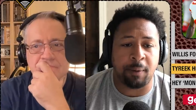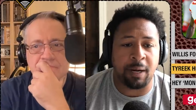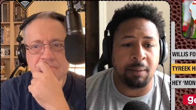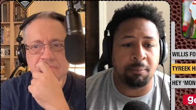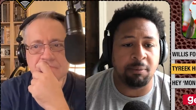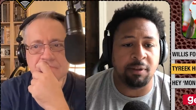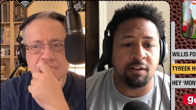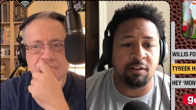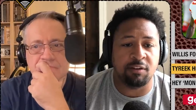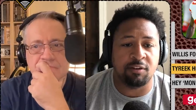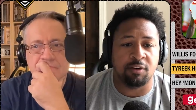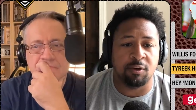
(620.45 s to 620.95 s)

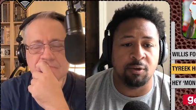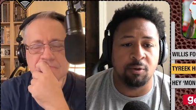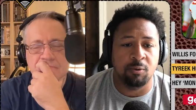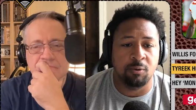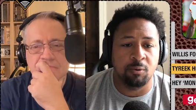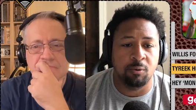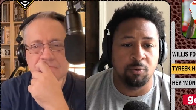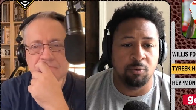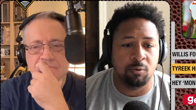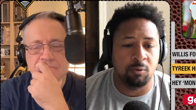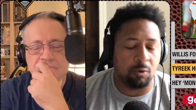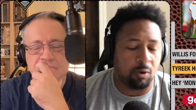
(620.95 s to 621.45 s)
Speaker 1: probably
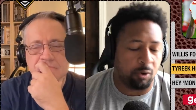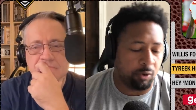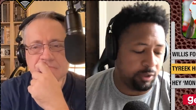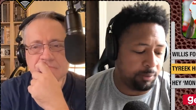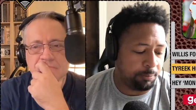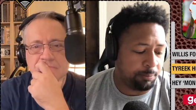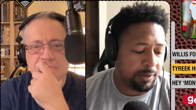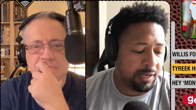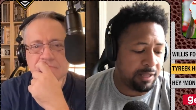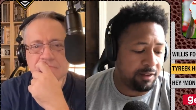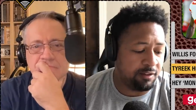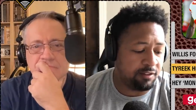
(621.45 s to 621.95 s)
due, or he
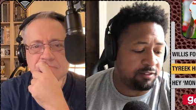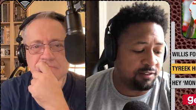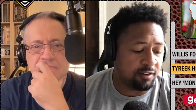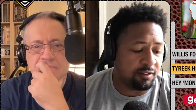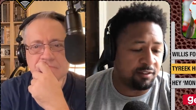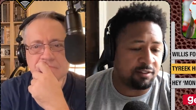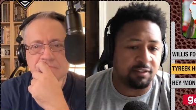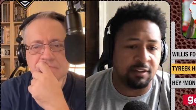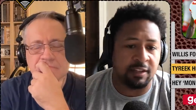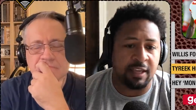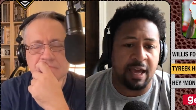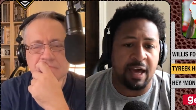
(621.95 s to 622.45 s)
probably
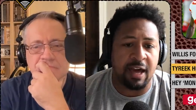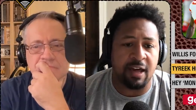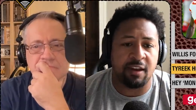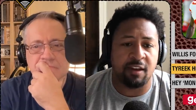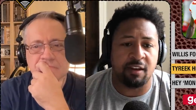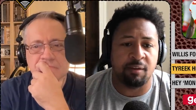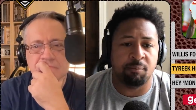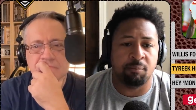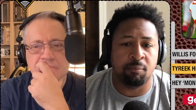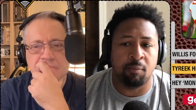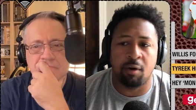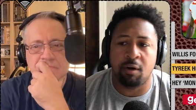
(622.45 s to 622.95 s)
just got
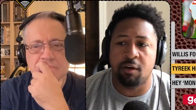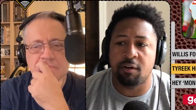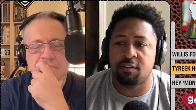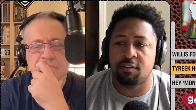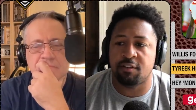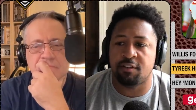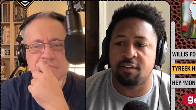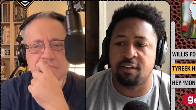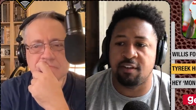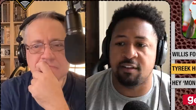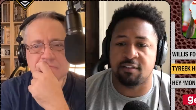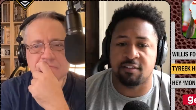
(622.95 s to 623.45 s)
it March
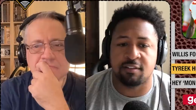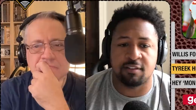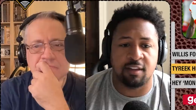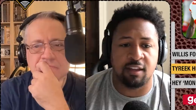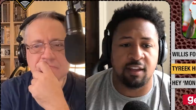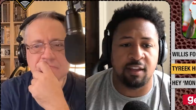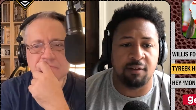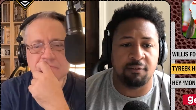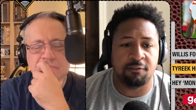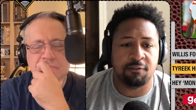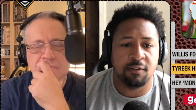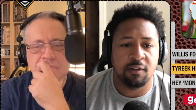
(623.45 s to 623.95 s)

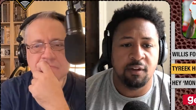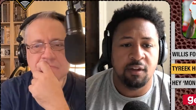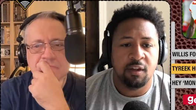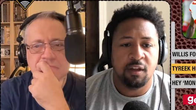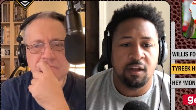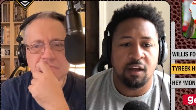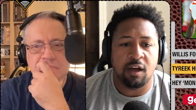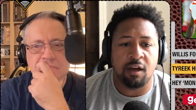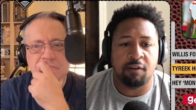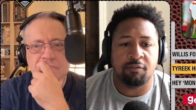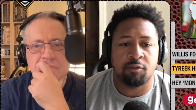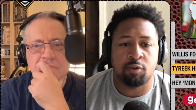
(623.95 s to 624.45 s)
16th
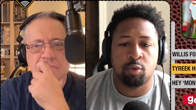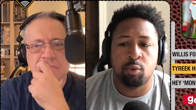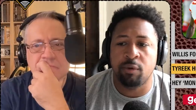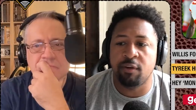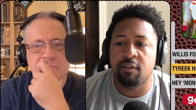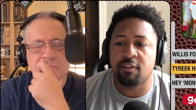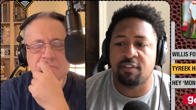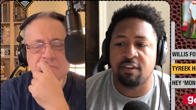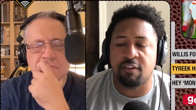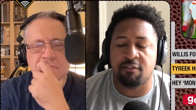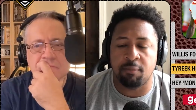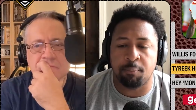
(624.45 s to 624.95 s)
of
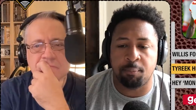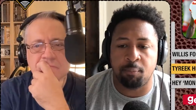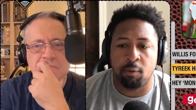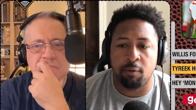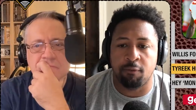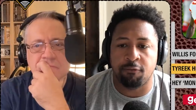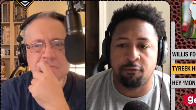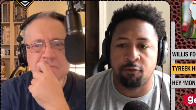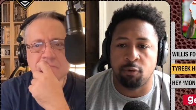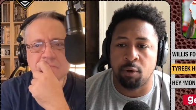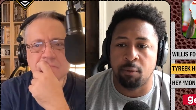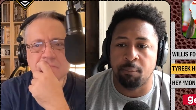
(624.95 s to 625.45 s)

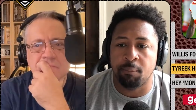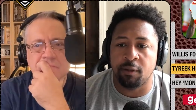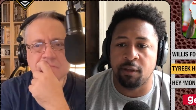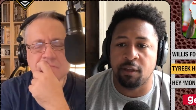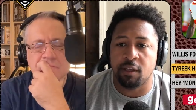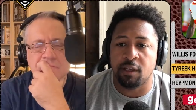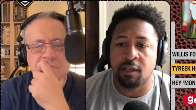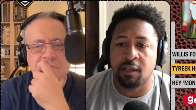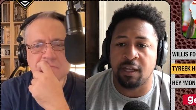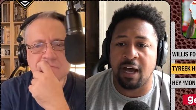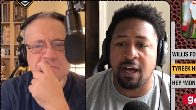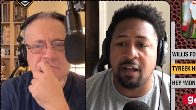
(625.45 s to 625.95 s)
$27.4
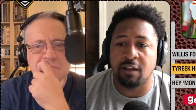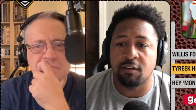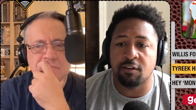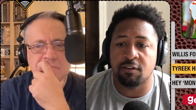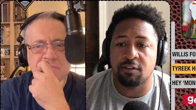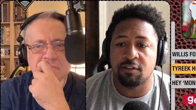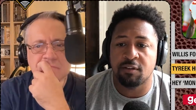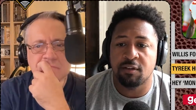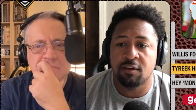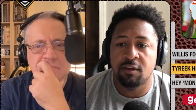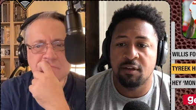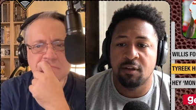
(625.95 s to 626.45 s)
million.
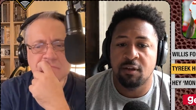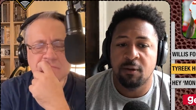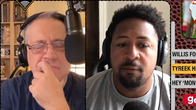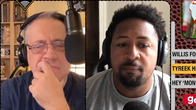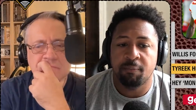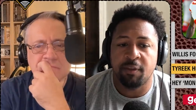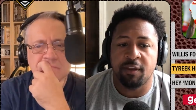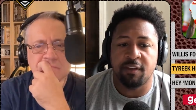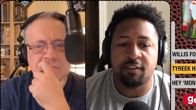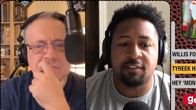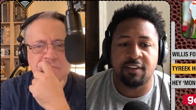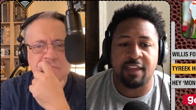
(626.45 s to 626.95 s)

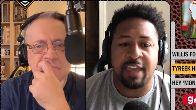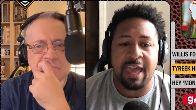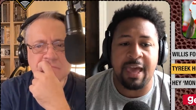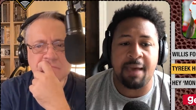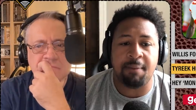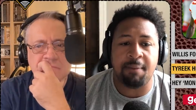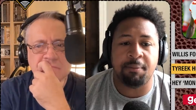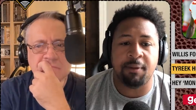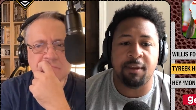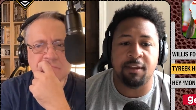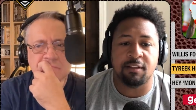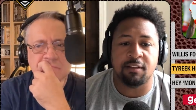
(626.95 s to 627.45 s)
His
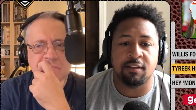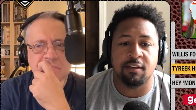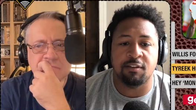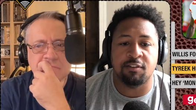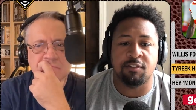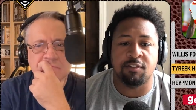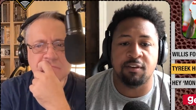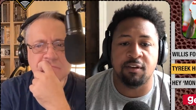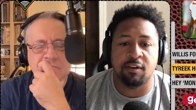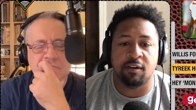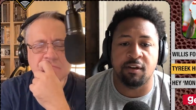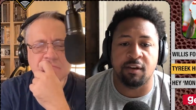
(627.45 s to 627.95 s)
cap hit
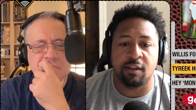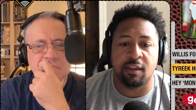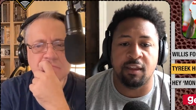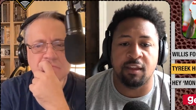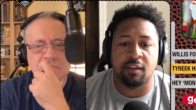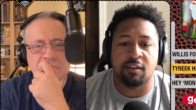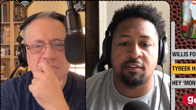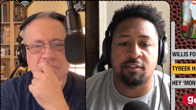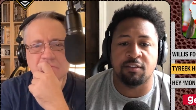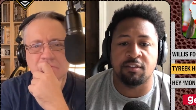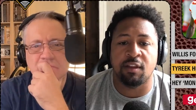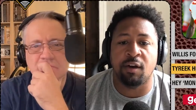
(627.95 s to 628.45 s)
this year
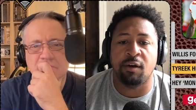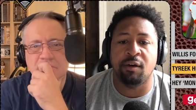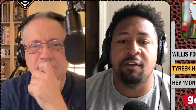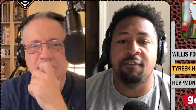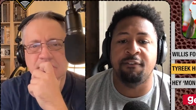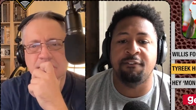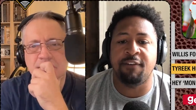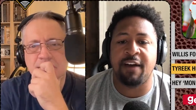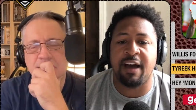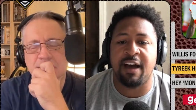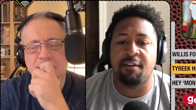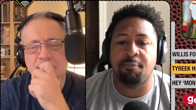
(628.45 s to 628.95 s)
is
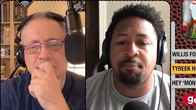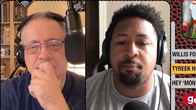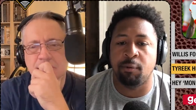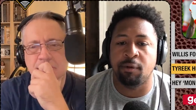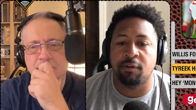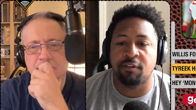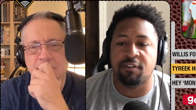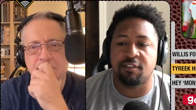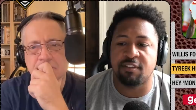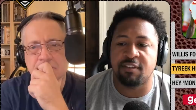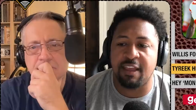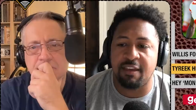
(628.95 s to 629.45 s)

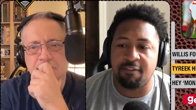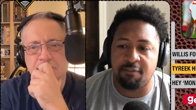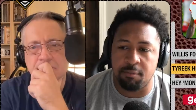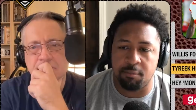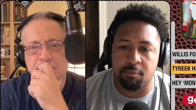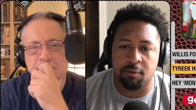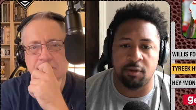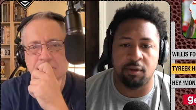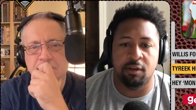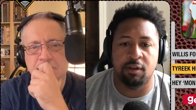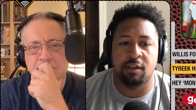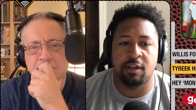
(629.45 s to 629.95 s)
$35.7
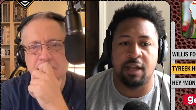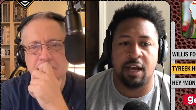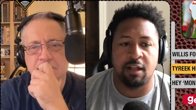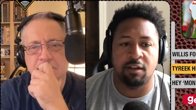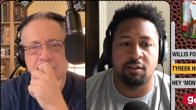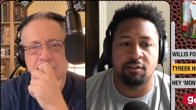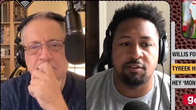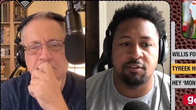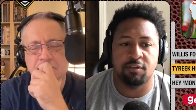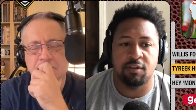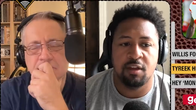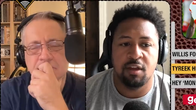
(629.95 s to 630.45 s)
million.
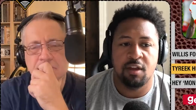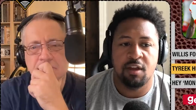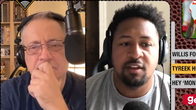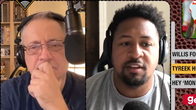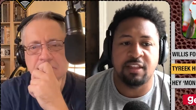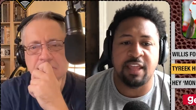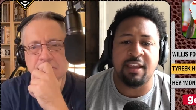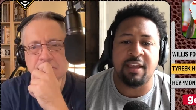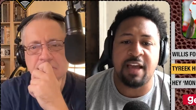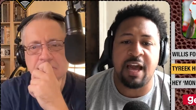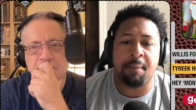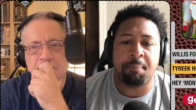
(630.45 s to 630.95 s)

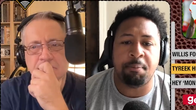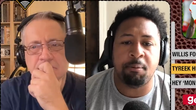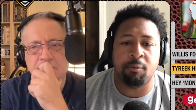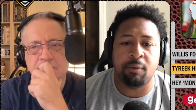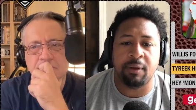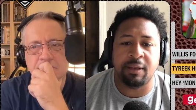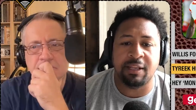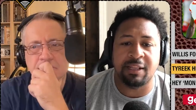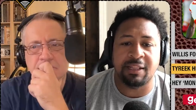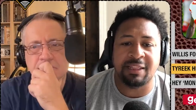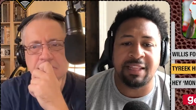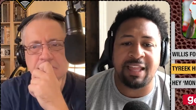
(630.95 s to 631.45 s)
They
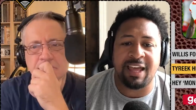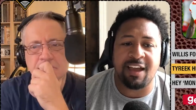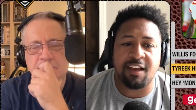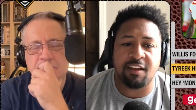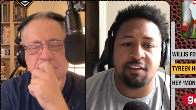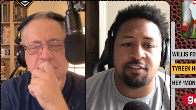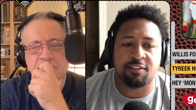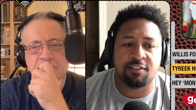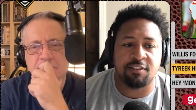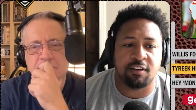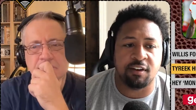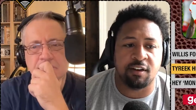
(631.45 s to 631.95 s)
operated
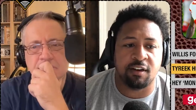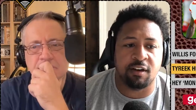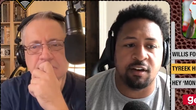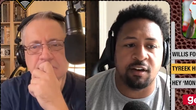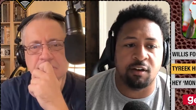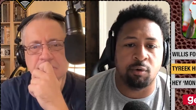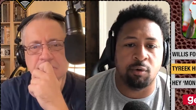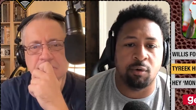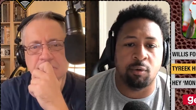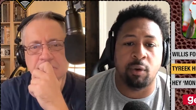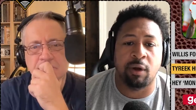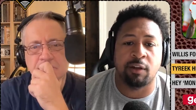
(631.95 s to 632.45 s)
last
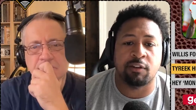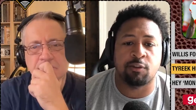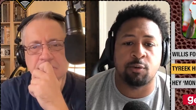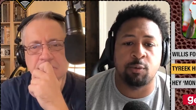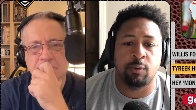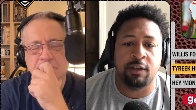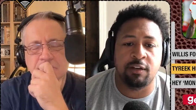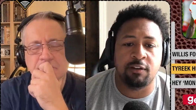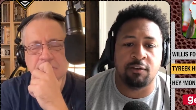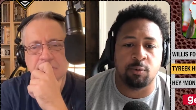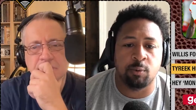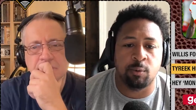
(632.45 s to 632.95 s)
year, well,
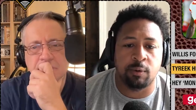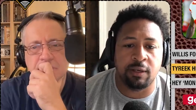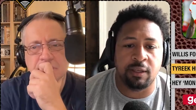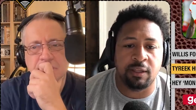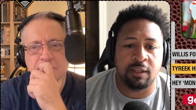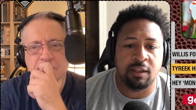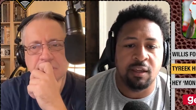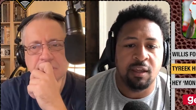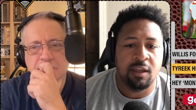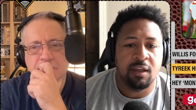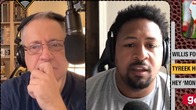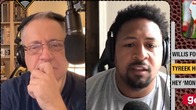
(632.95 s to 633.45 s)

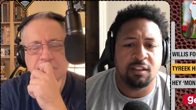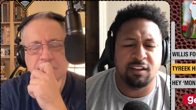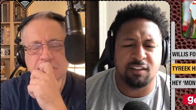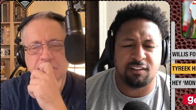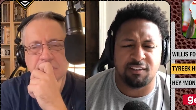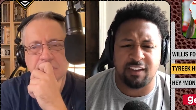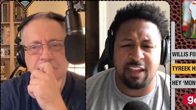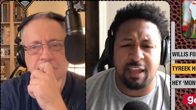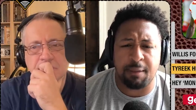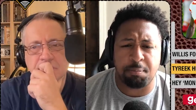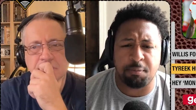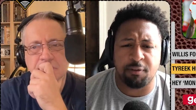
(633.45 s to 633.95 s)
2020, the
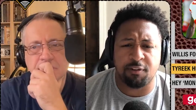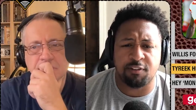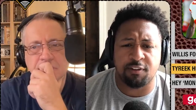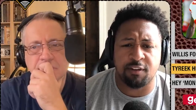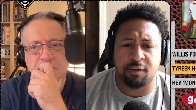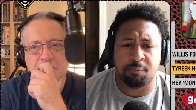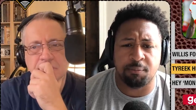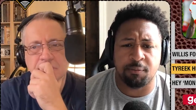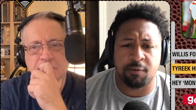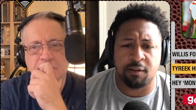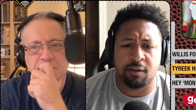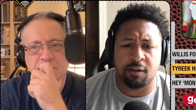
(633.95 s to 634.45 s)

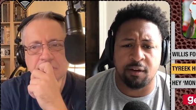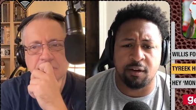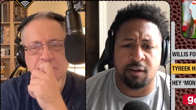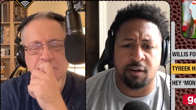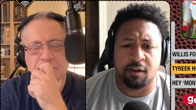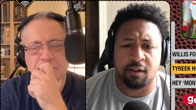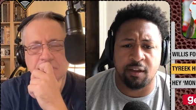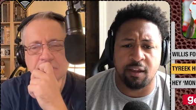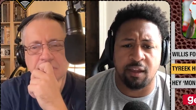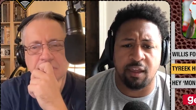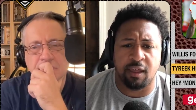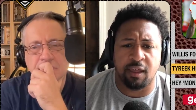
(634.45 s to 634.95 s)
championship year,